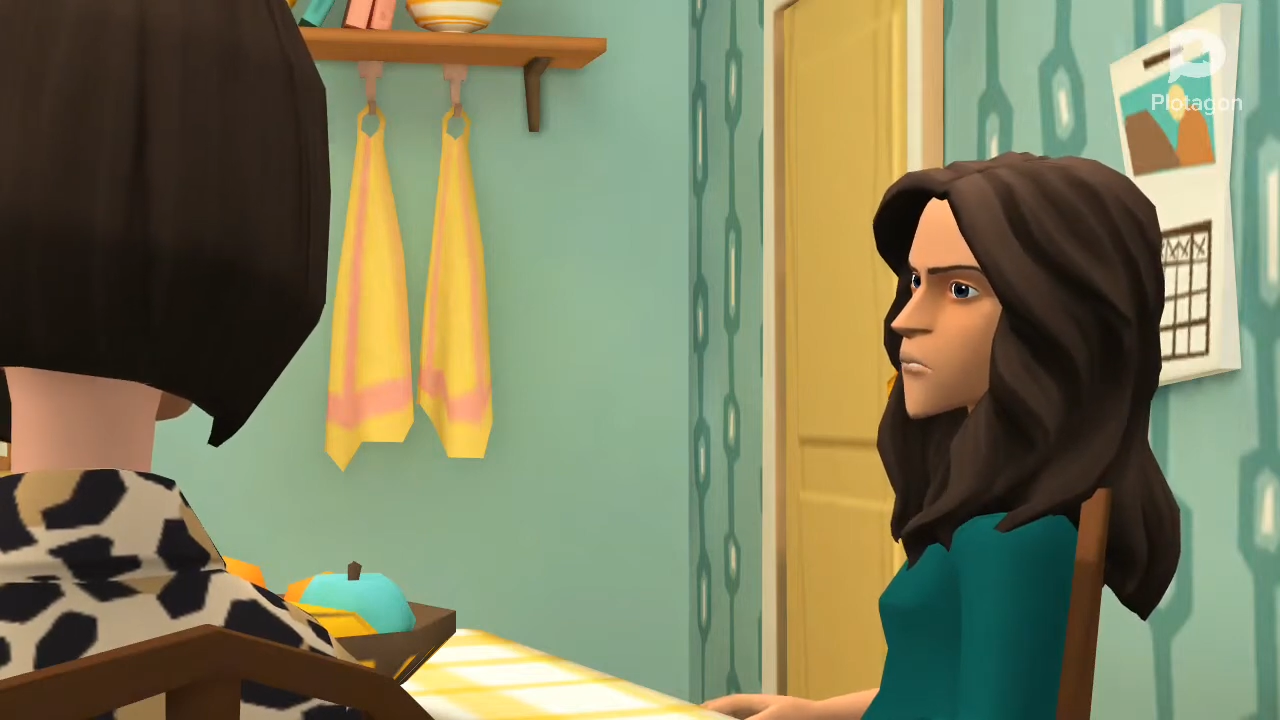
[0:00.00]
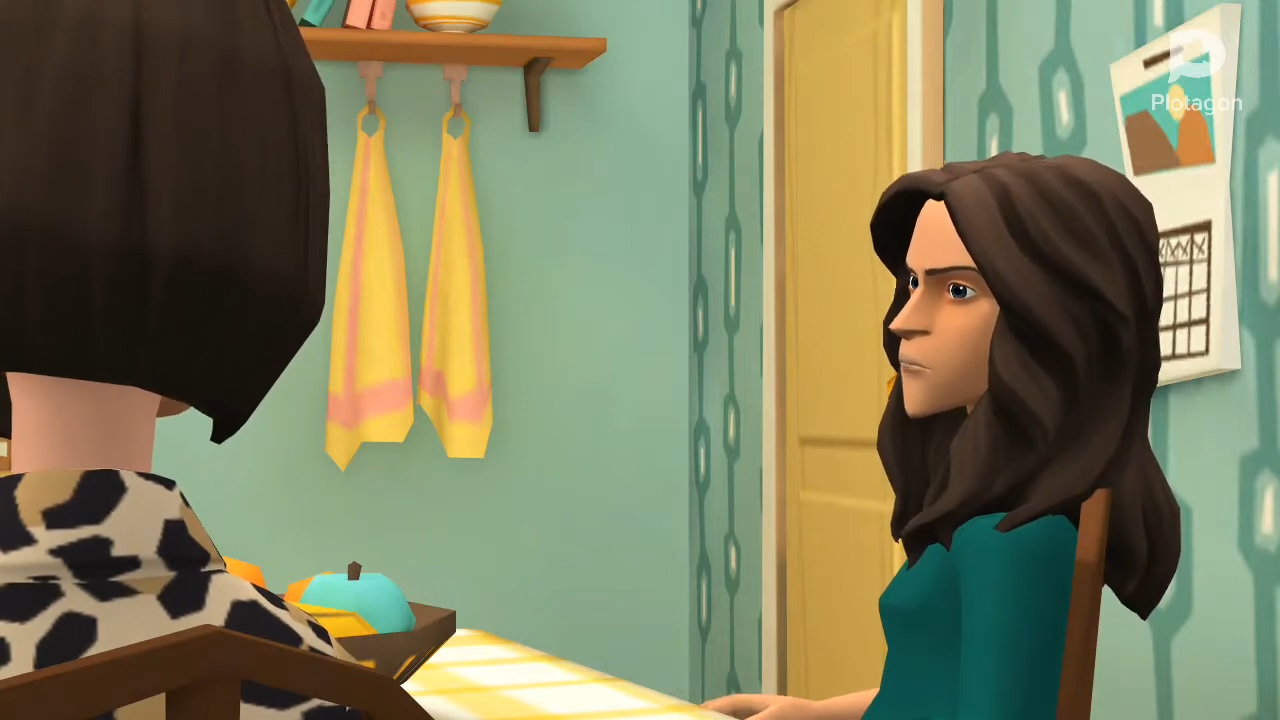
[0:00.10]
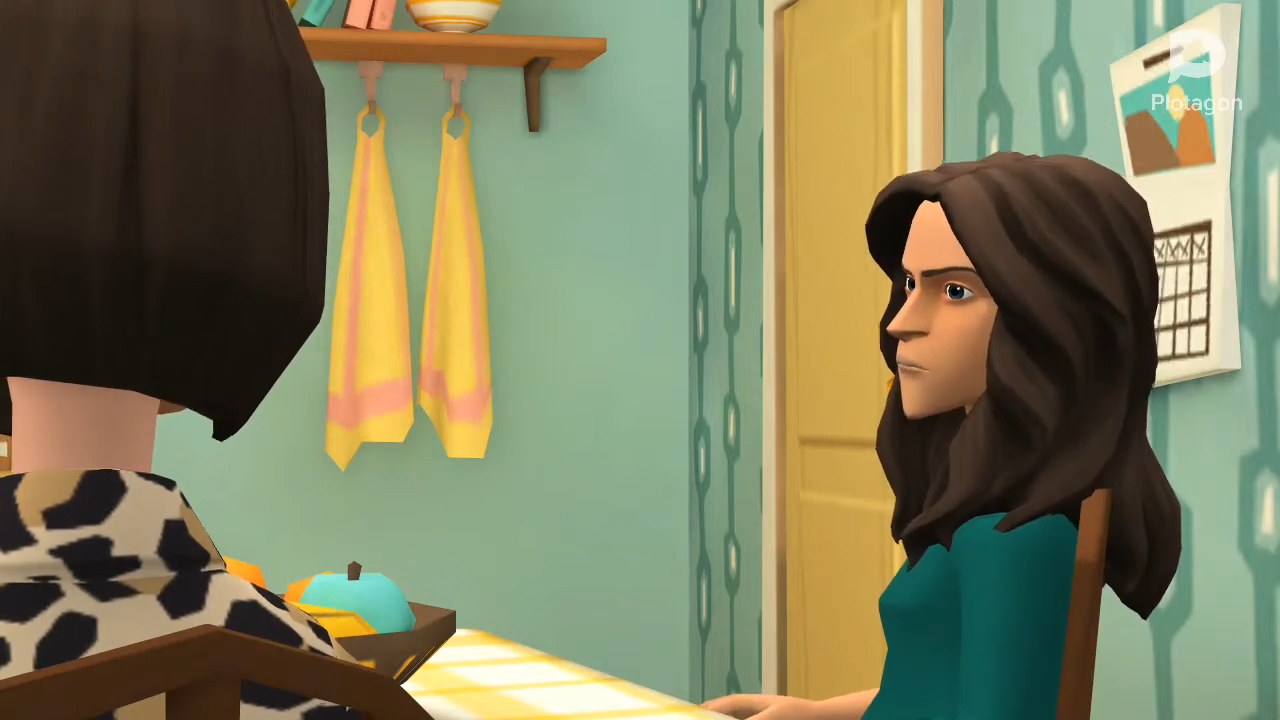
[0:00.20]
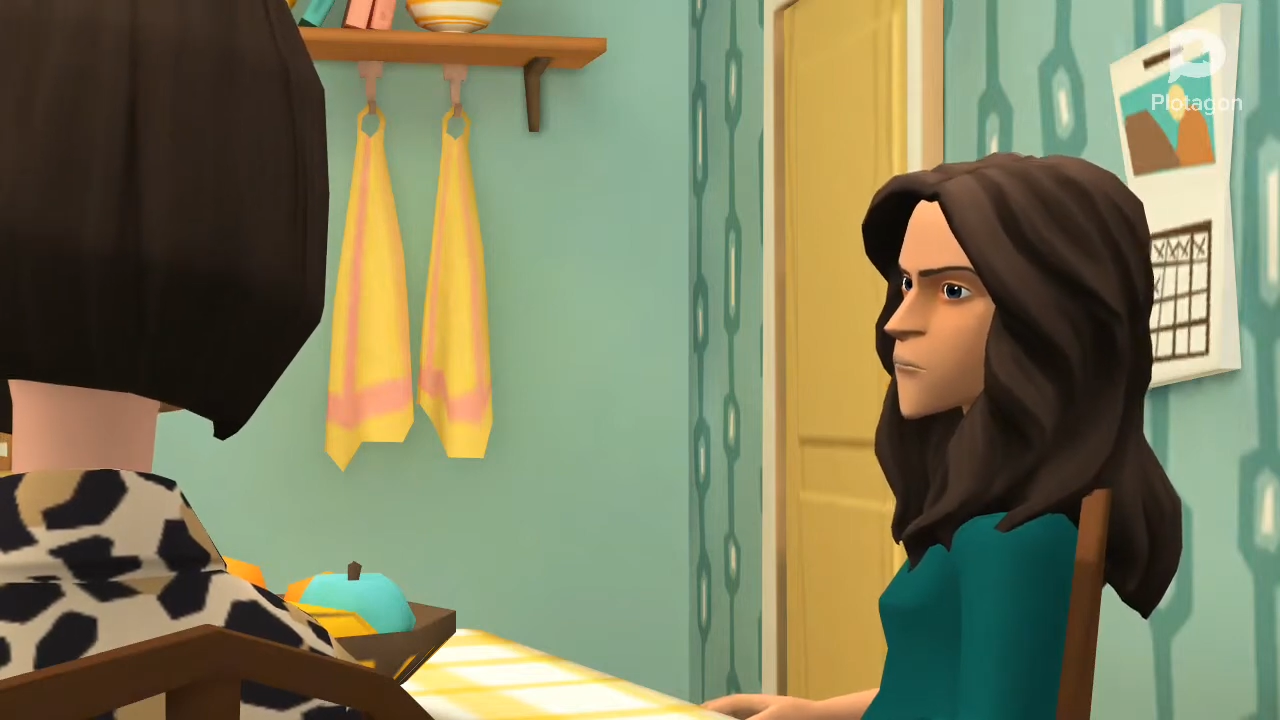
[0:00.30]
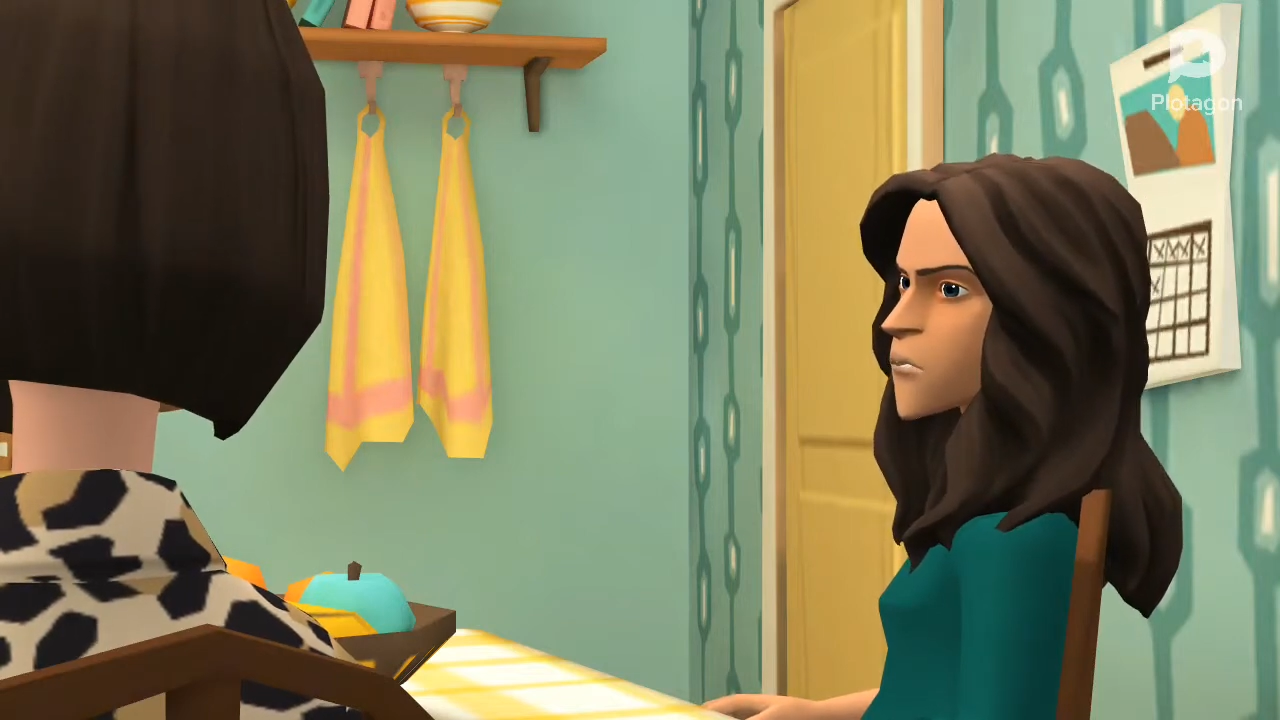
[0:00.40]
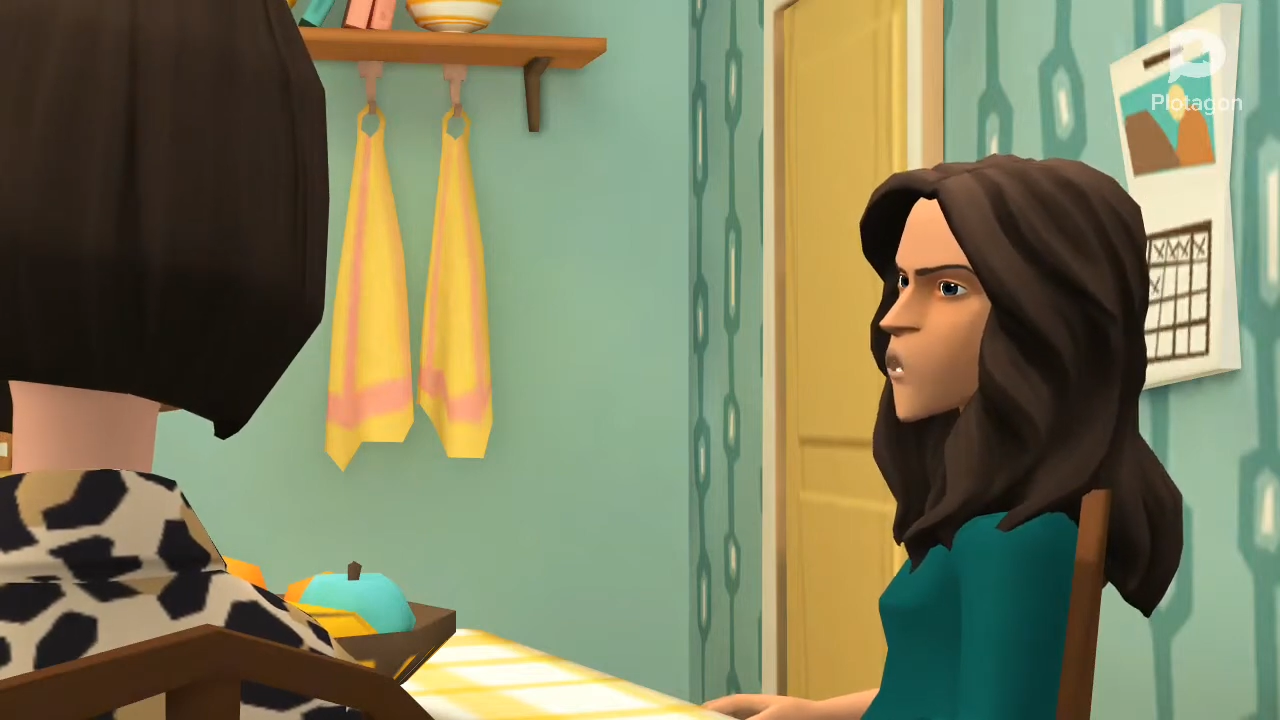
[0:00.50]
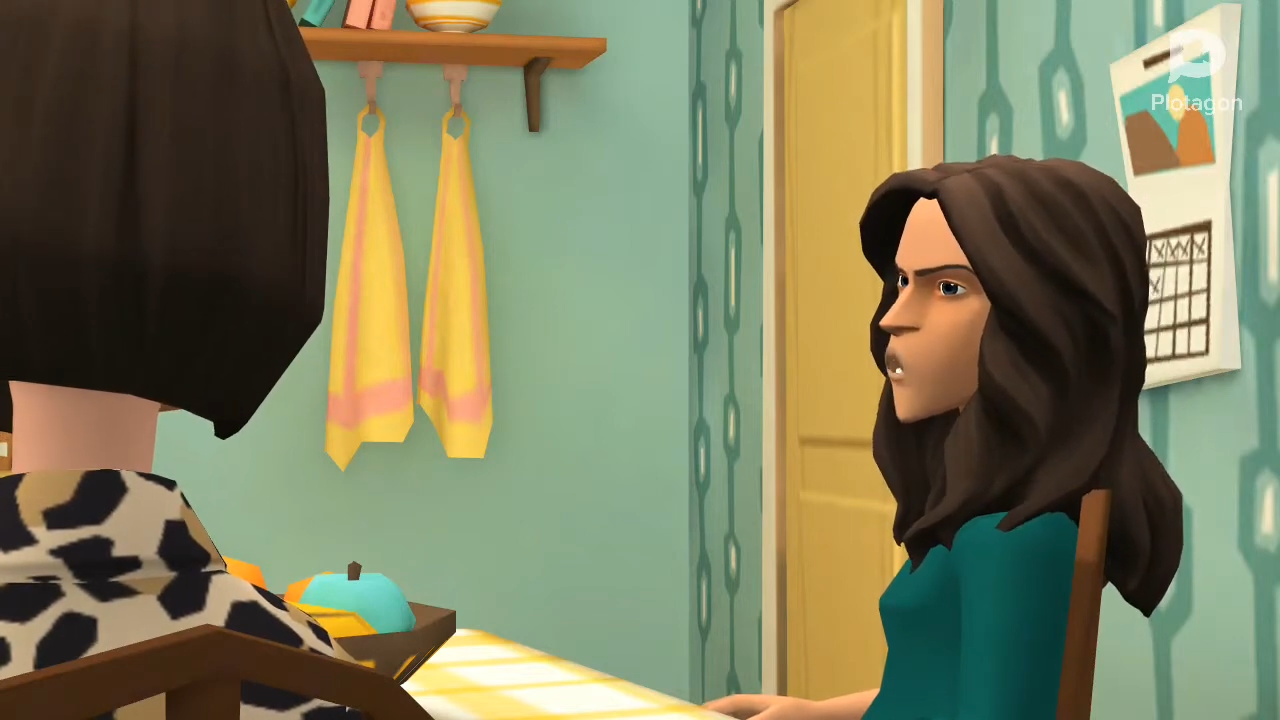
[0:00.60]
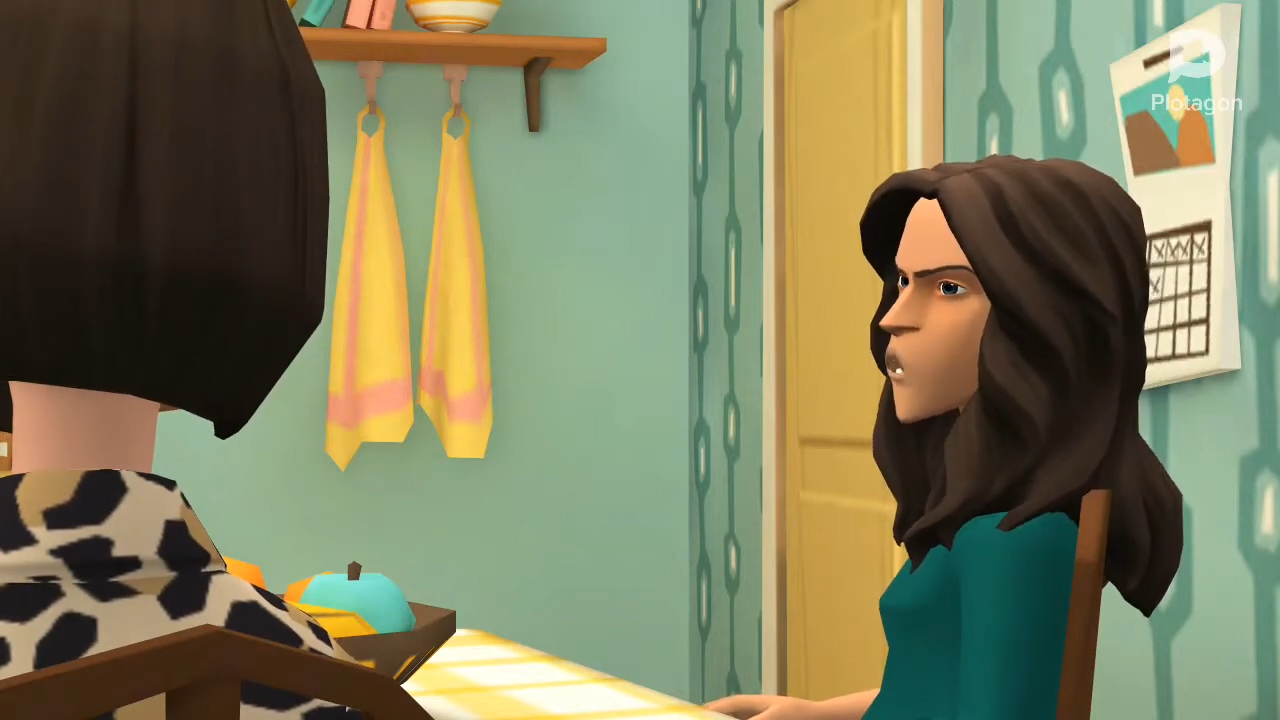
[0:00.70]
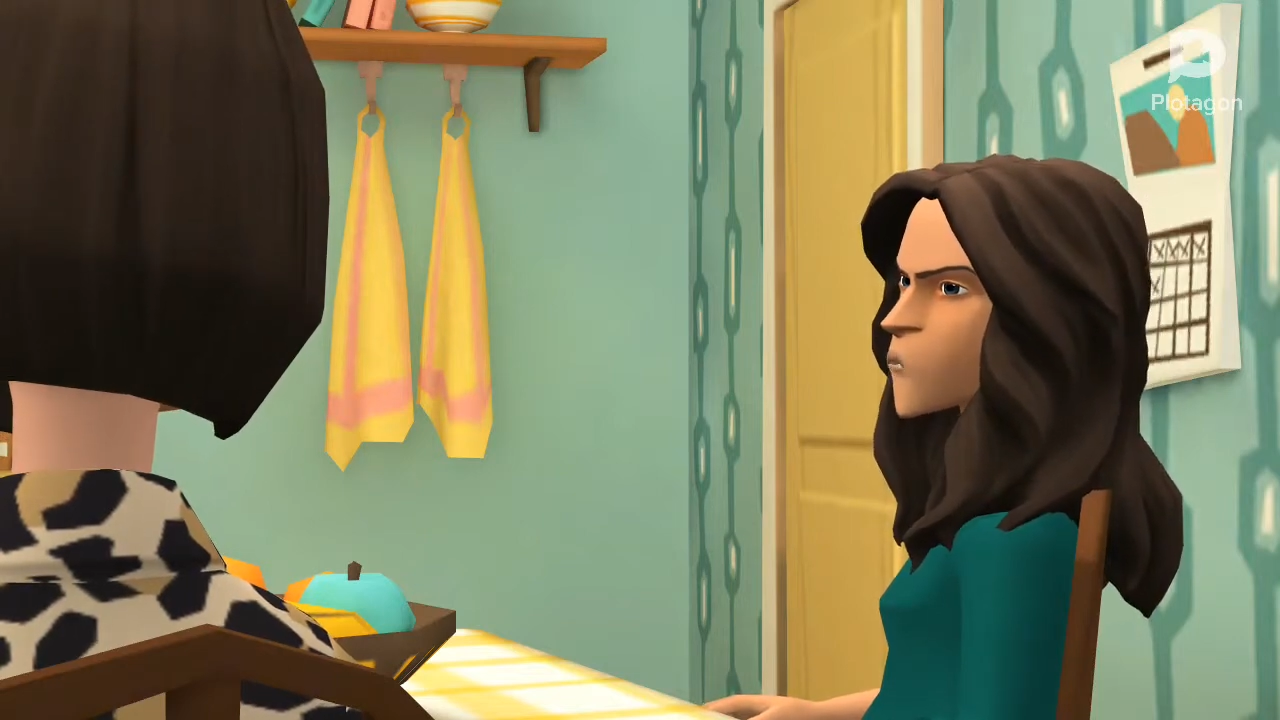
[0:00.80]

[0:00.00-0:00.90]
I'll lose